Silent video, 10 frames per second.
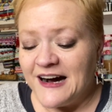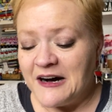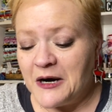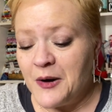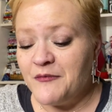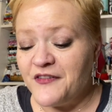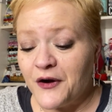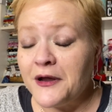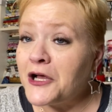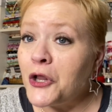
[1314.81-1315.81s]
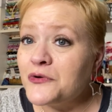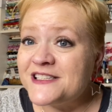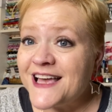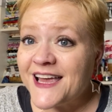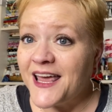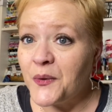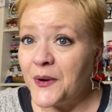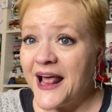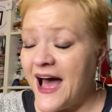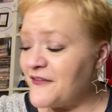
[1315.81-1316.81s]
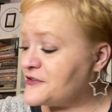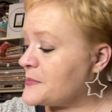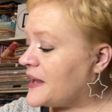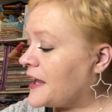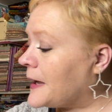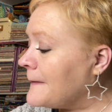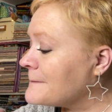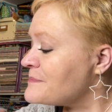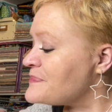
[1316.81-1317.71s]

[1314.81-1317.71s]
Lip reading: Very close second would have to be